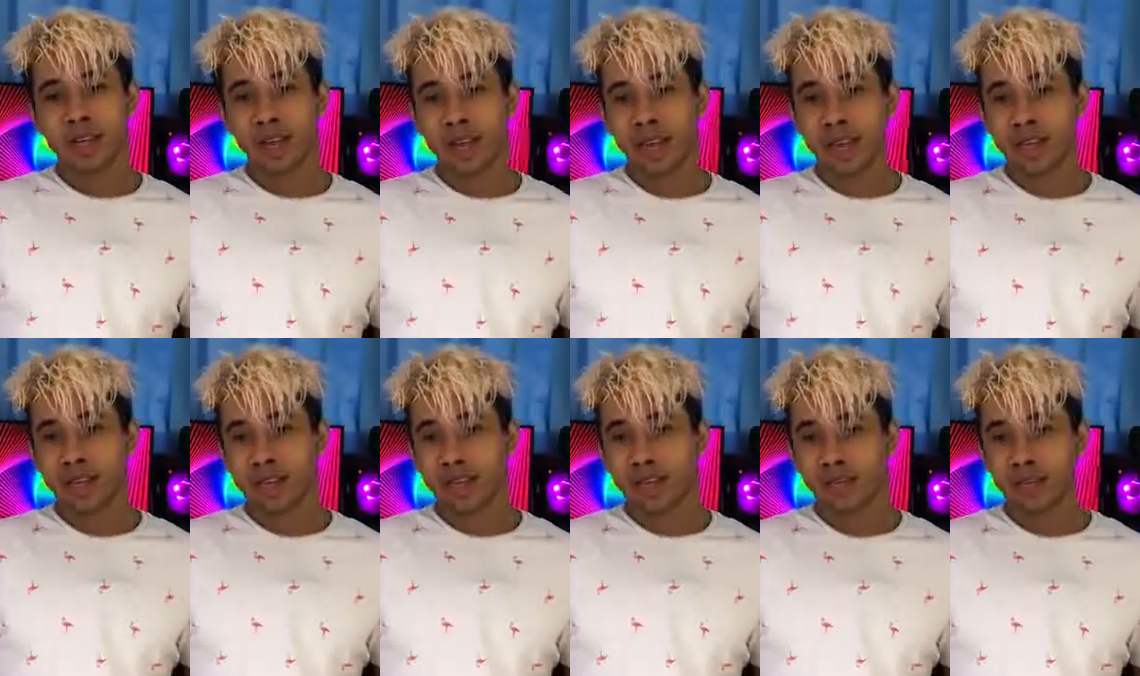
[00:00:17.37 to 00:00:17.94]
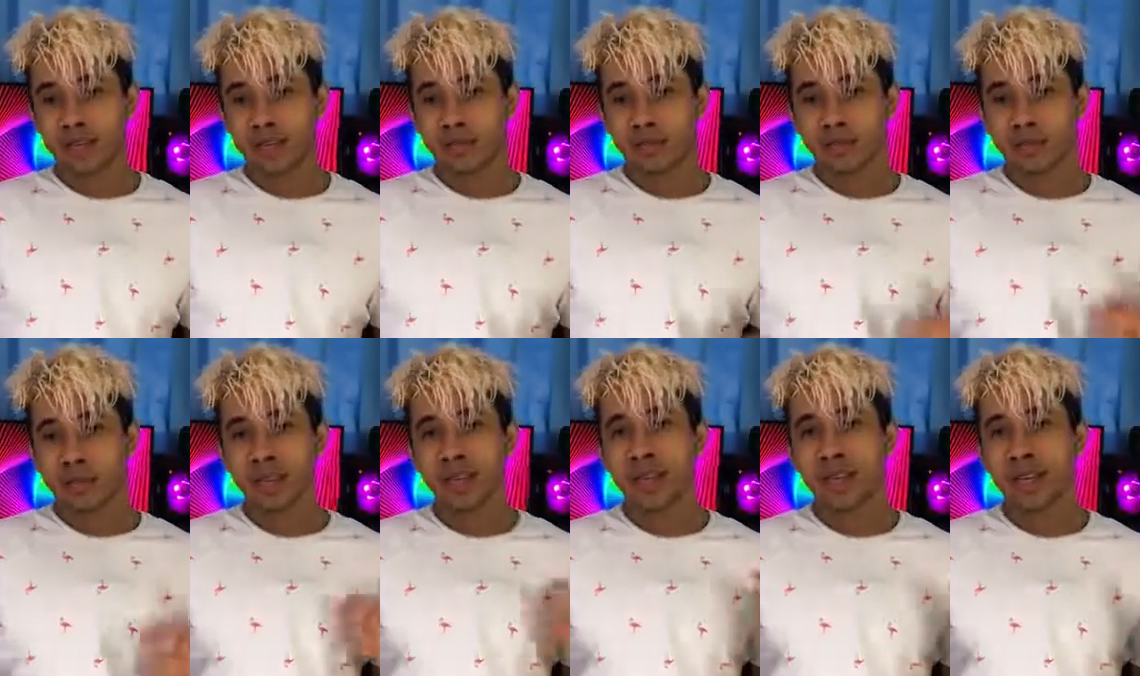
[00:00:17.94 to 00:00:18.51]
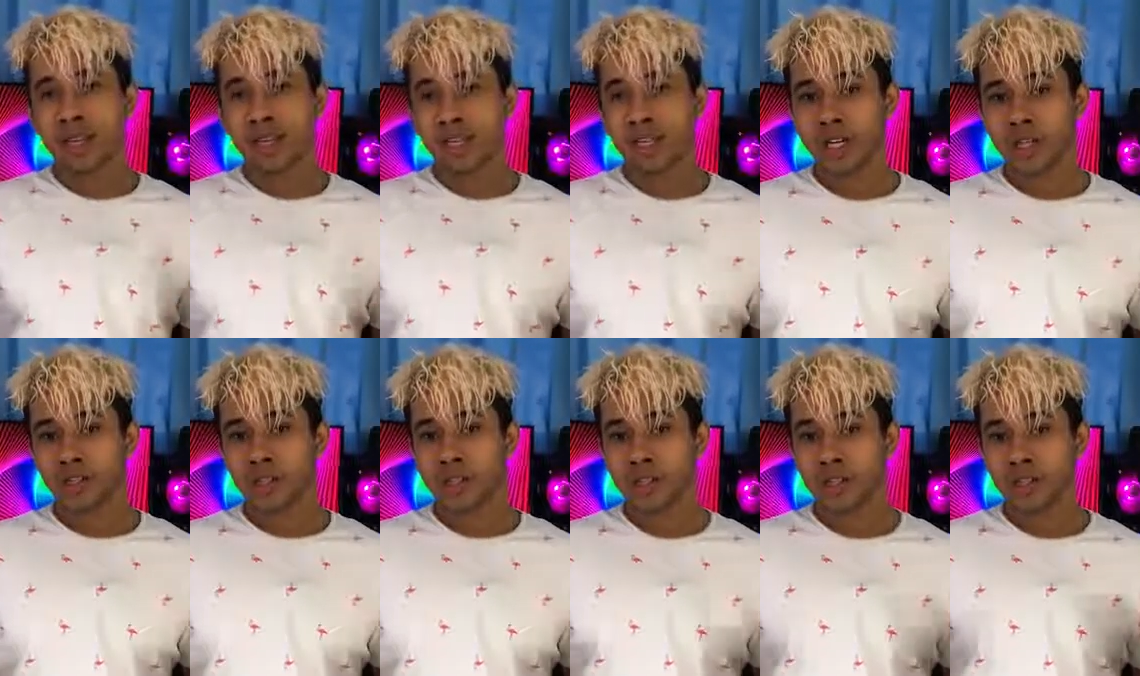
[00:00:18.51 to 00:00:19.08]
And one thing I did
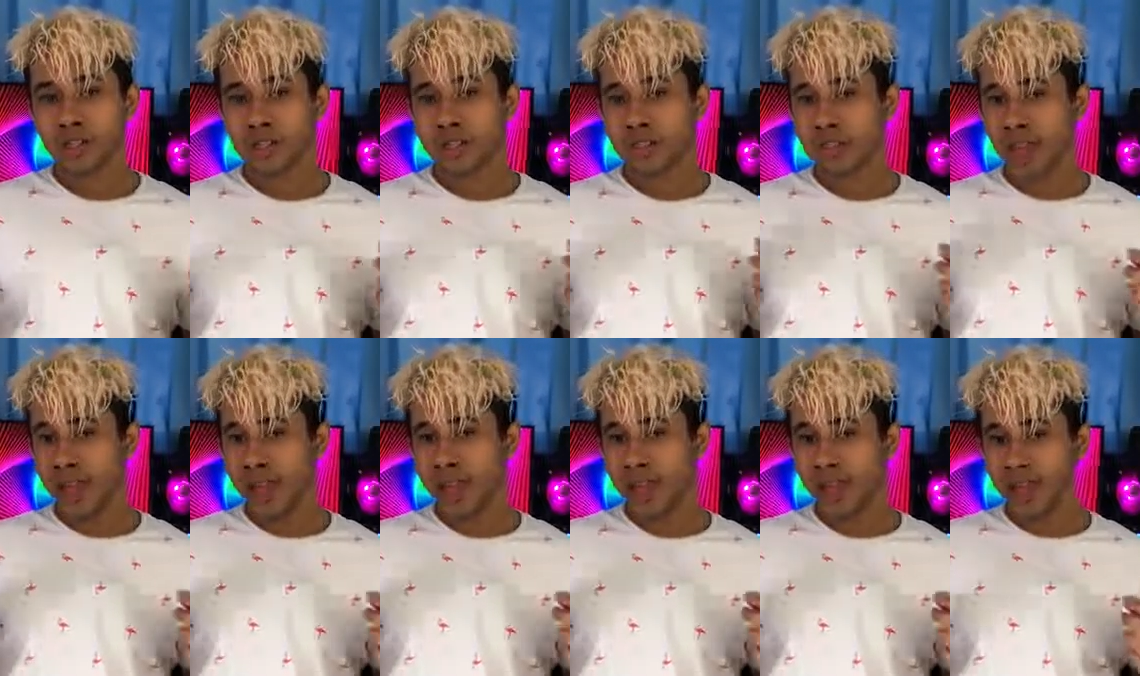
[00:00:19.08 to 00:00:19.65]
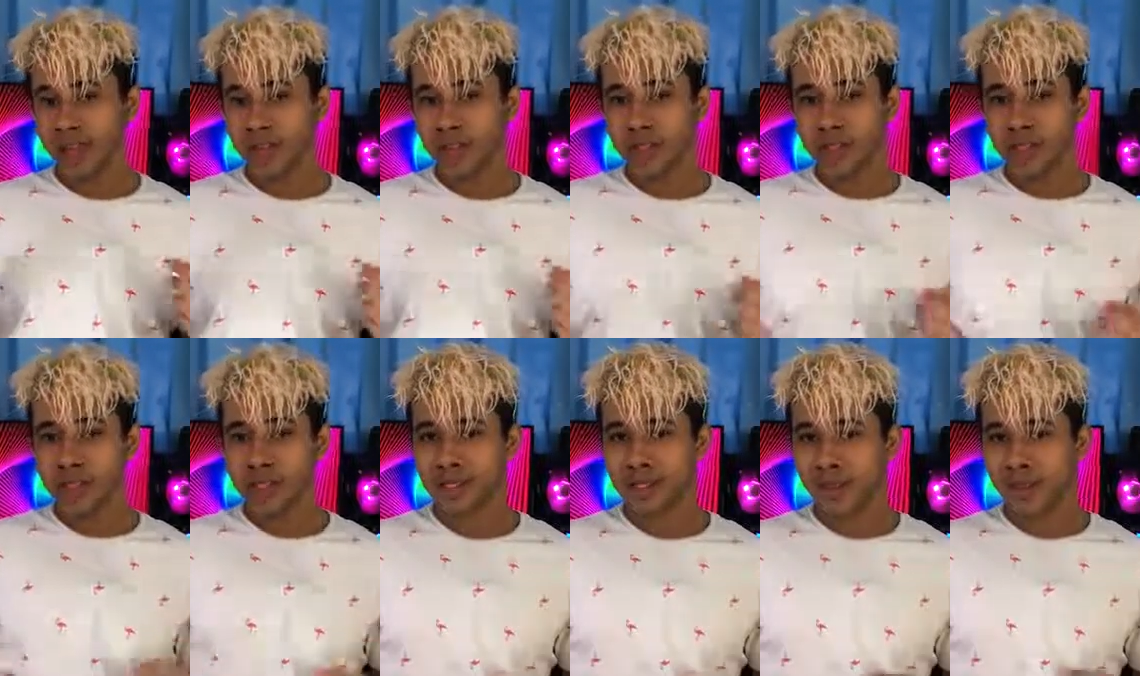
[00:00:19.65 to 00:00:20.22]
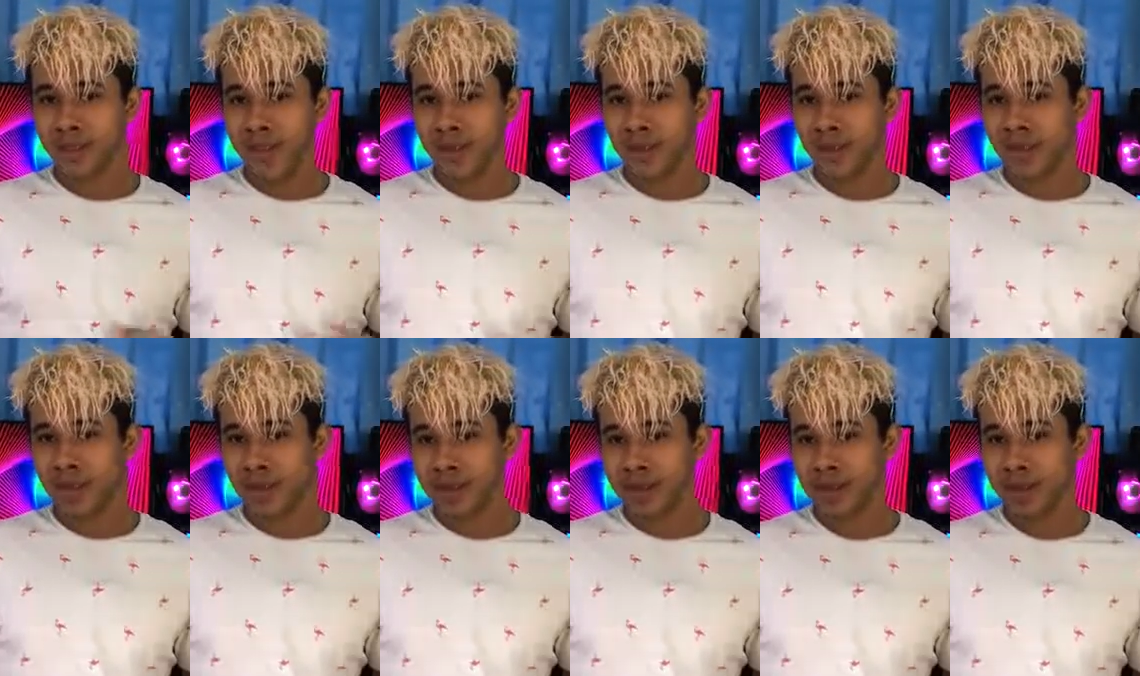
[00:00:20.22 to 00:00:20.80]
touch on slightly was the gaming
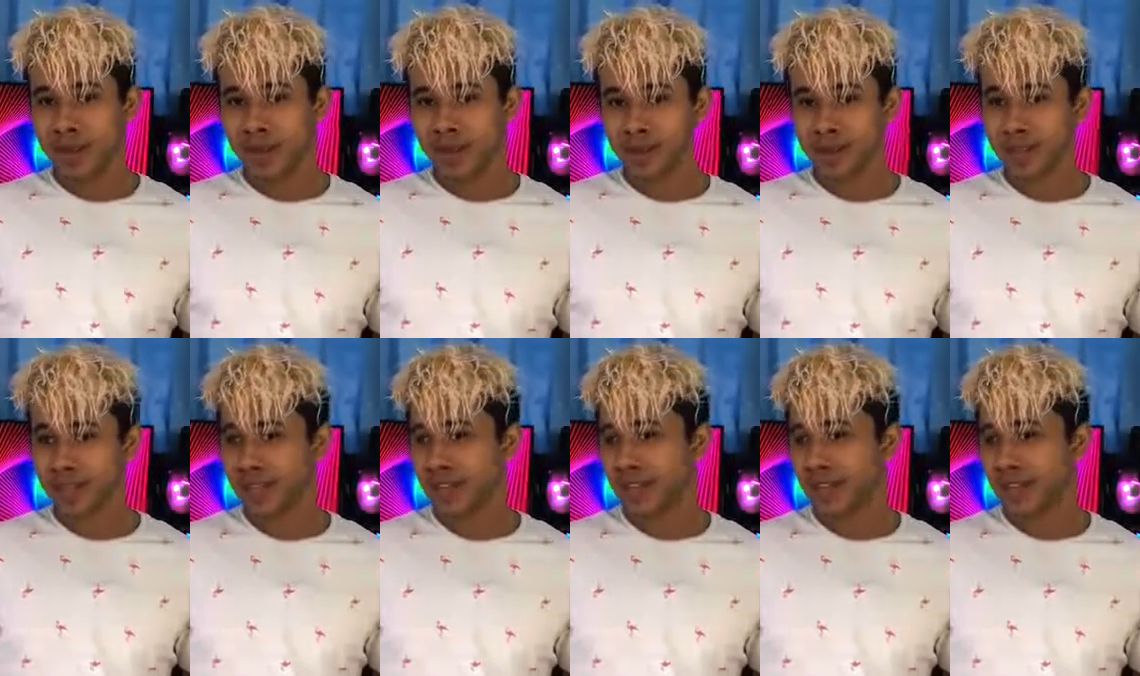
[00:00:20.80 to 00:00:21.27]
aspect,